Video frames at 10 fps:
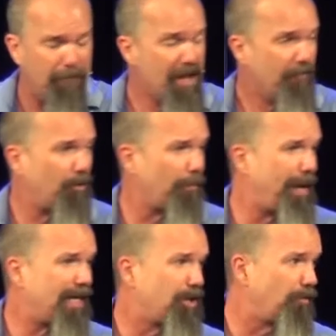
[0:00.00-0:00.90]
for the
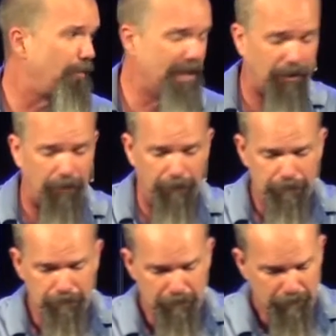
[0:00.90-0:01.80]
Passover meal
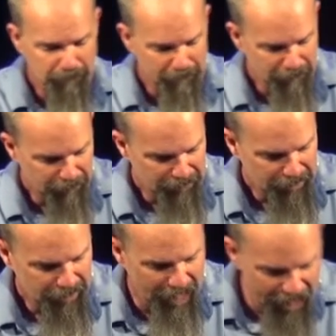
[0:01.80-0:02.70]
the